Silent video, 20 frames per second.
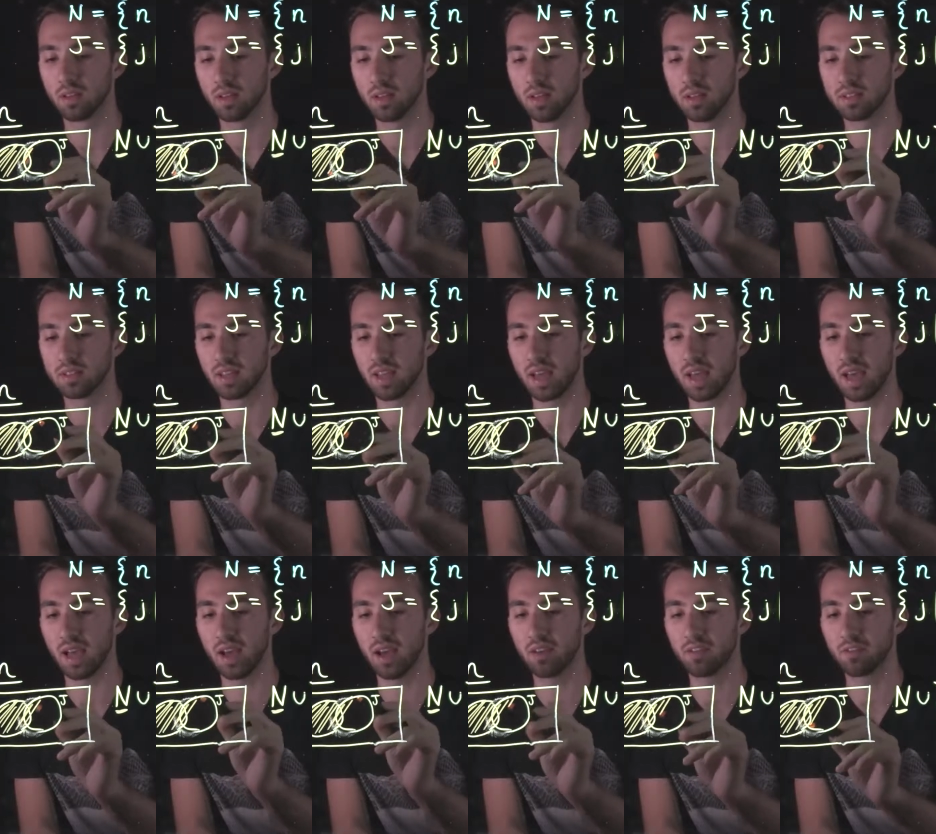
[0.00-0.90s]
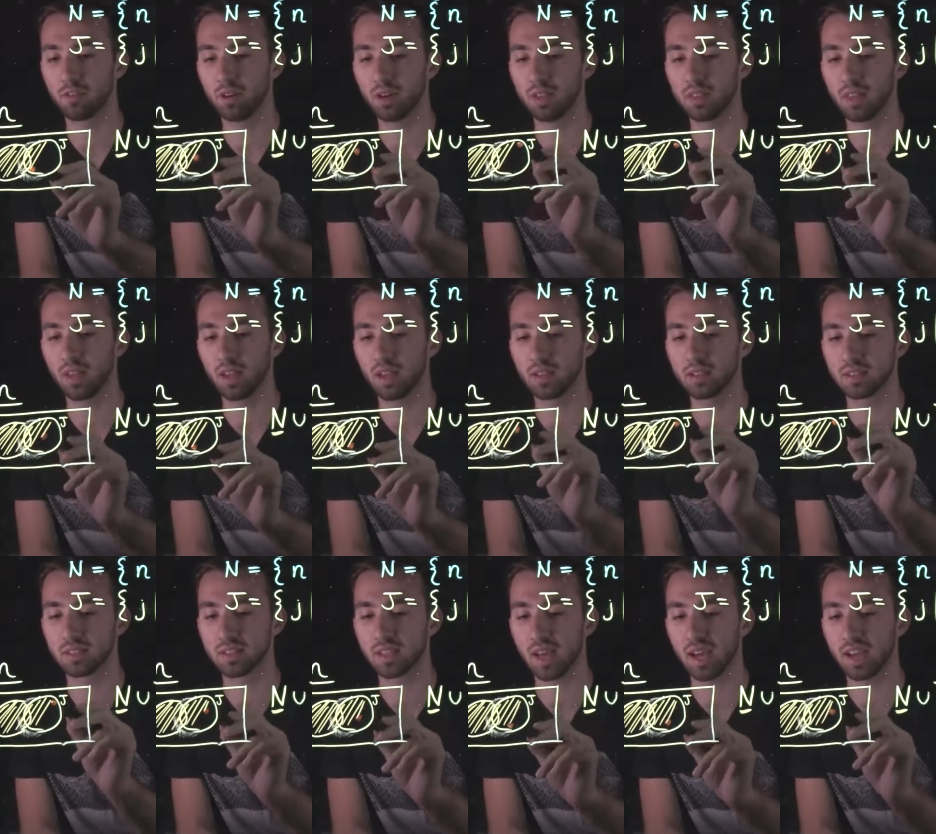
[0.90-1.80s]
is everything
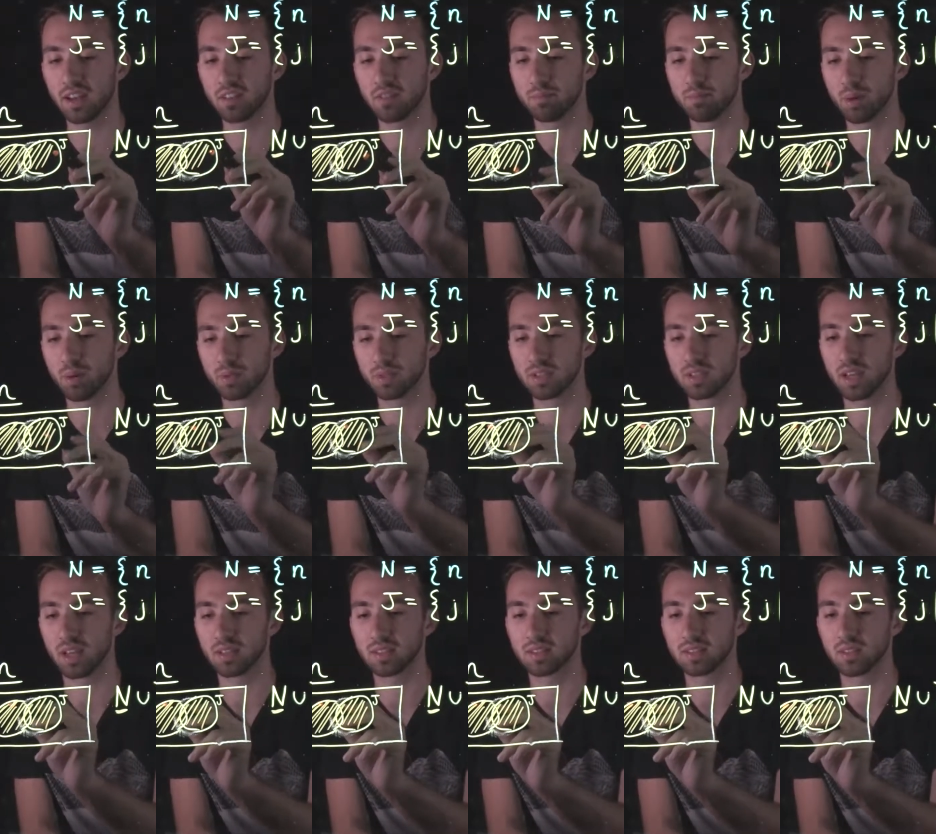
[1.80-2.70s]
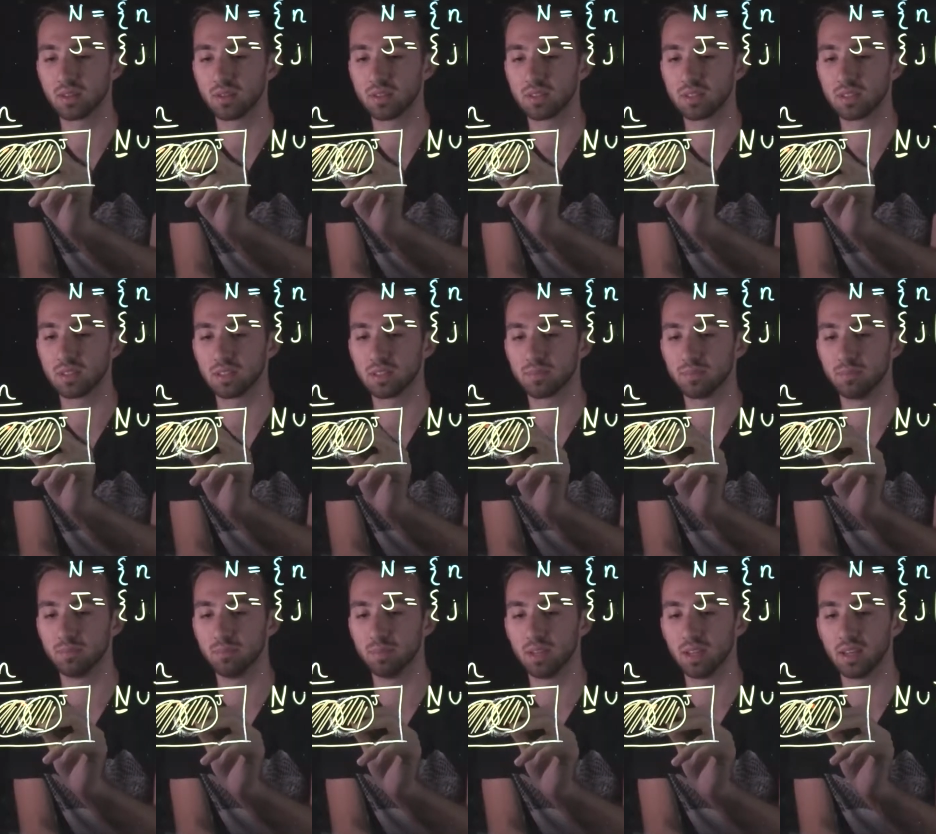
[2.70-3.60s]
inside of both sets. So it's this
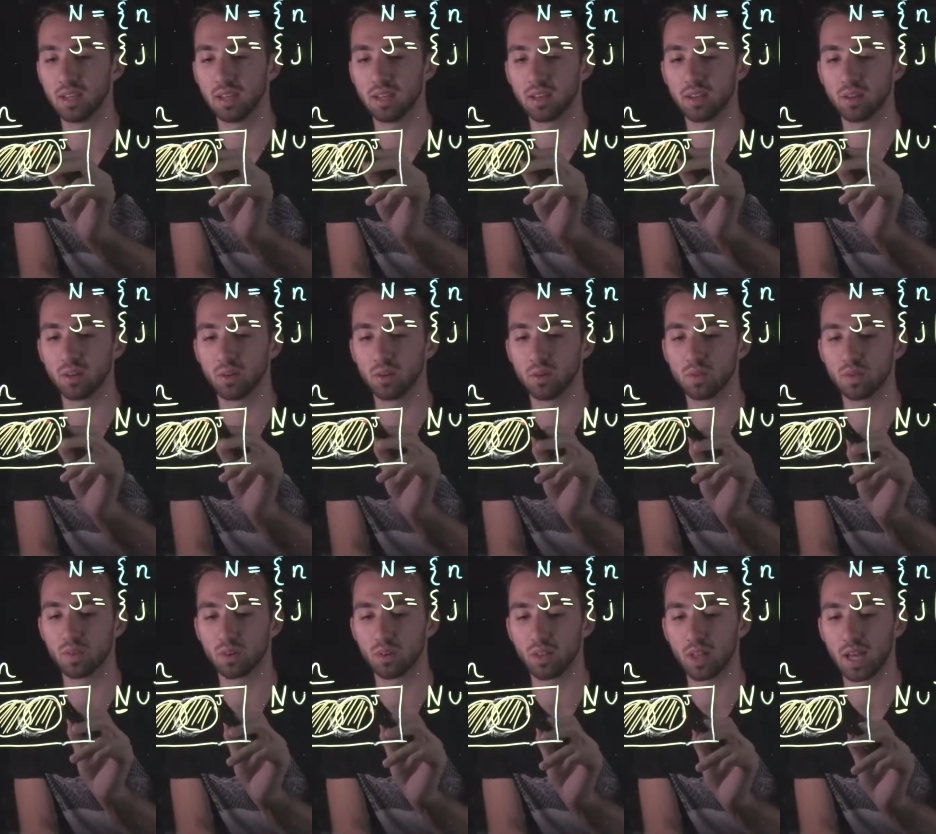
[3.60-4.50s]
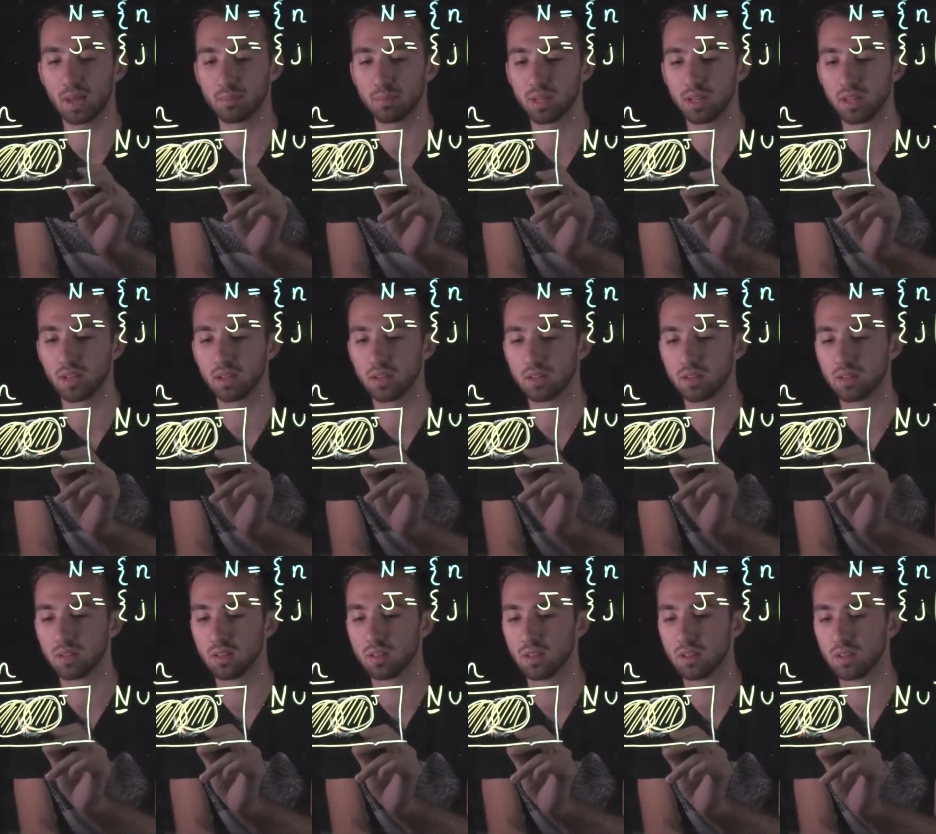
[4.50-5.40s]
big overlapping,
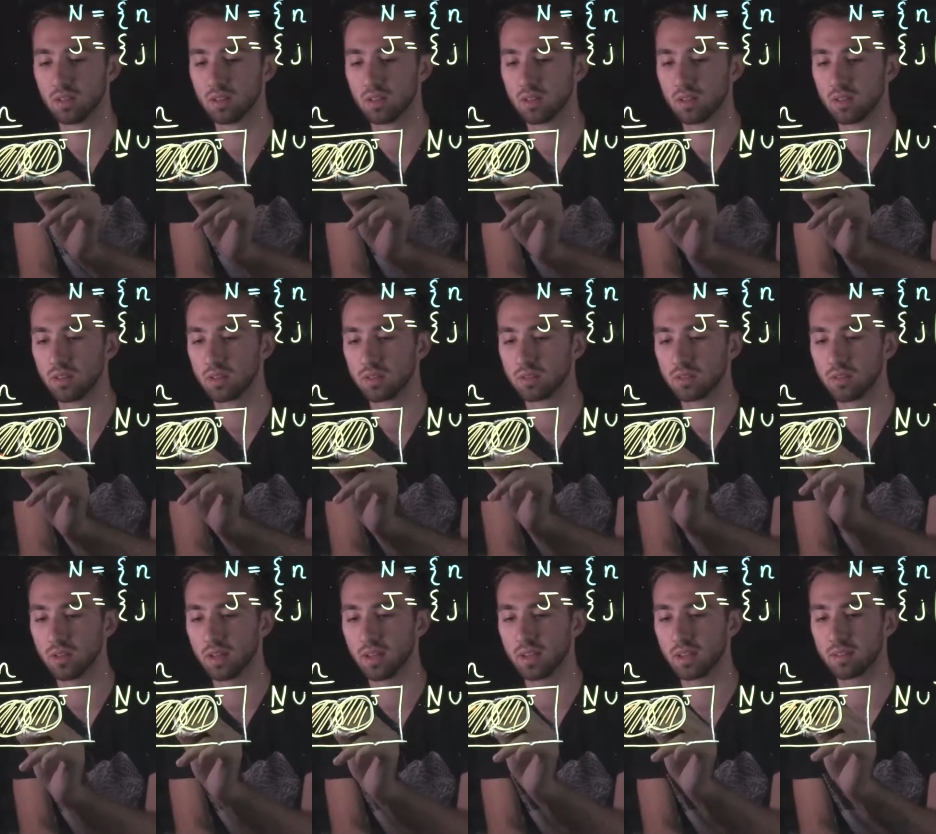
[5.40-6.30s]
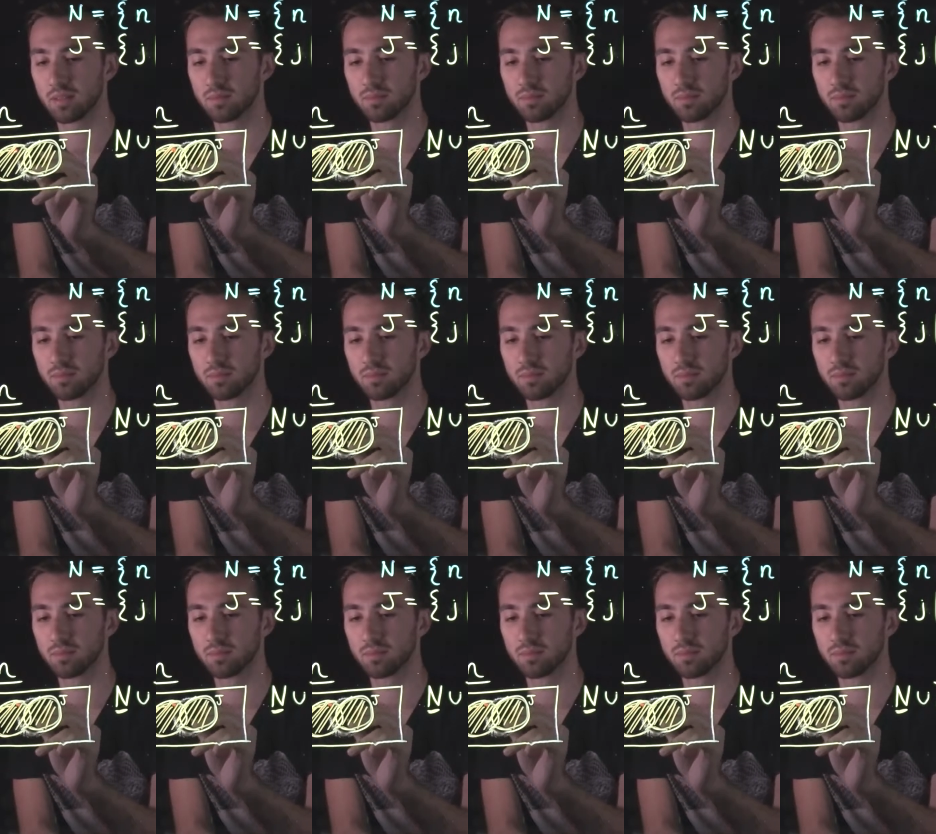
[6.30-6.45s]
like